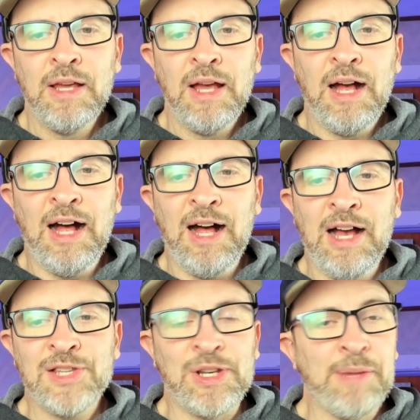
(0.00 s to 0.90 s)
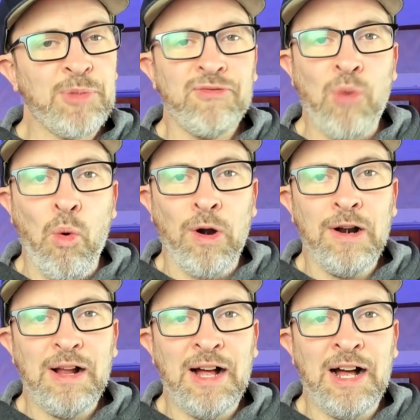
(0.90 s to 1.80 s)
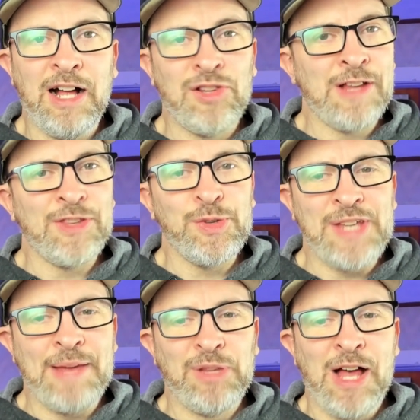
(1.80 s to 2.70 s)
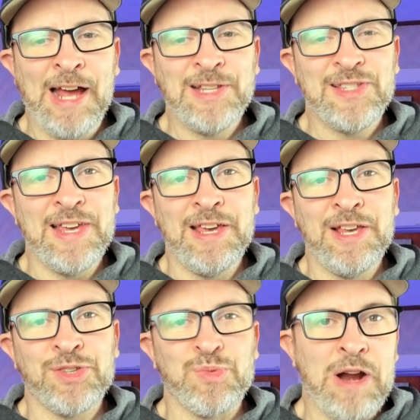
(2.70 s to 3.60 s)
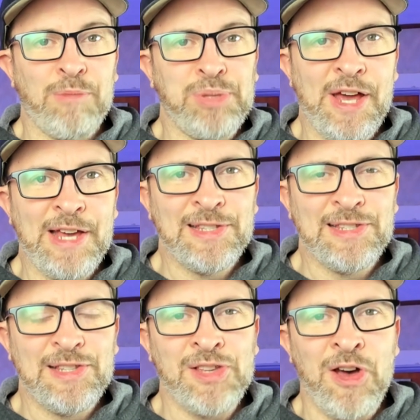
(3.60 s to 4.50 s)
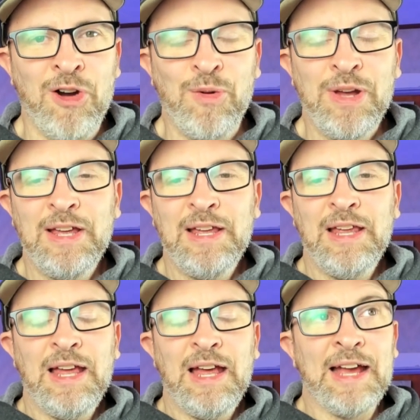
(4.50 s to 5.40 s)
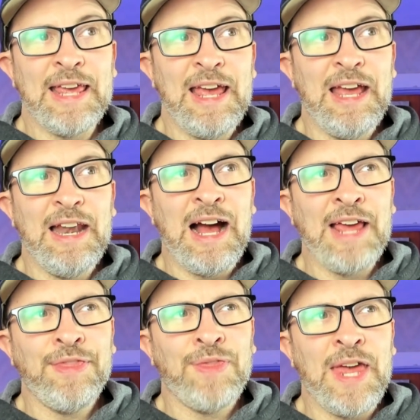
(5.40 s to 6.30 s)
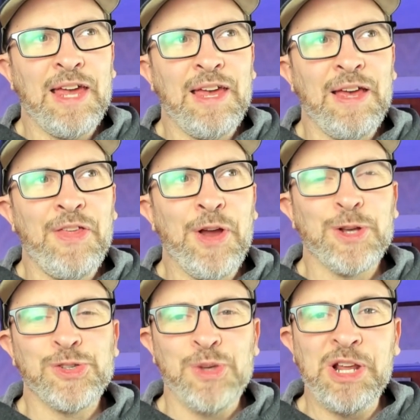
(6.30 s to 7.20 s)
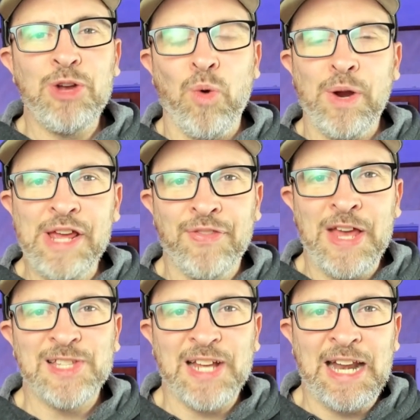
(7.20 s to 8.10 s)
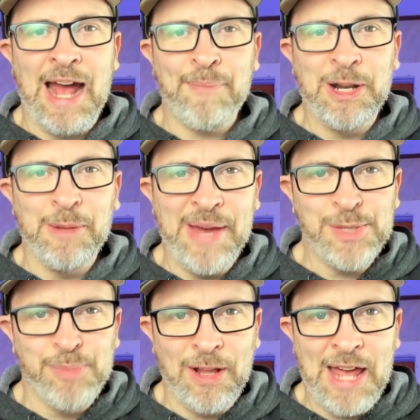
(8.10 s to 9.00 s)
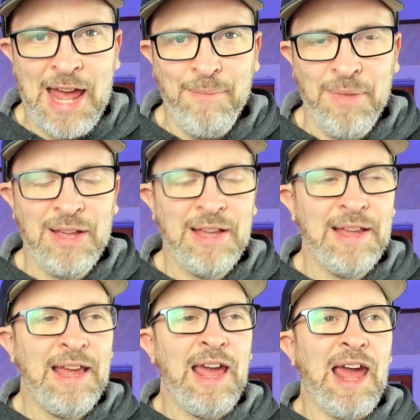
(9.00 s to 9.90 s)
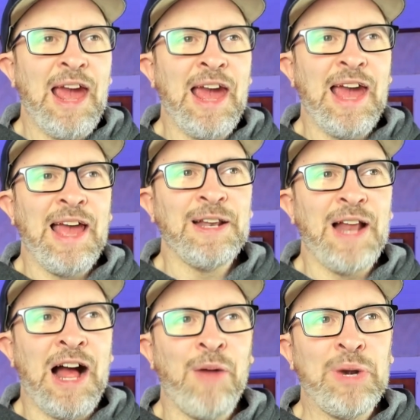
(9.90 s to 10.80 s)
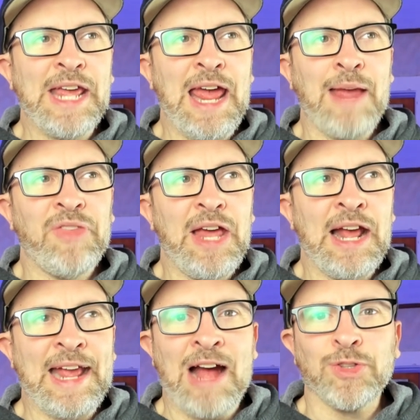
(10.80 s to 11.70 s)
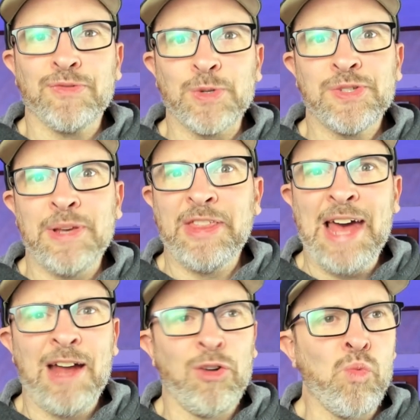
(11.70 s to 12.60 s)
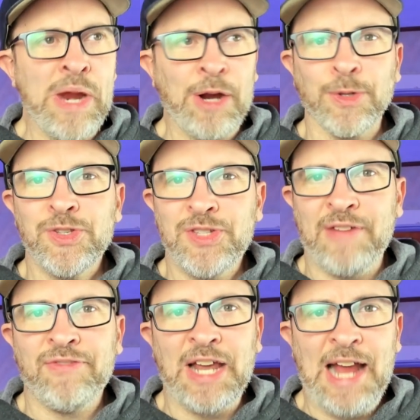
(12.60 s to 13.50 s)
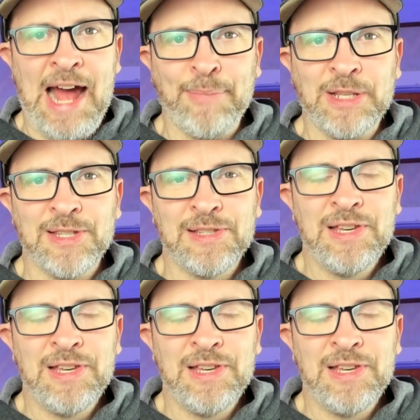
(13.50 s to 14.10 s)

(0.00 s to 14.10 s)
So number 4, along those same lines, is rare plays. So again, I think there are so many quirky things that can happen in a baseball game, and I want a game that accounts for some of that weird stuff that happens,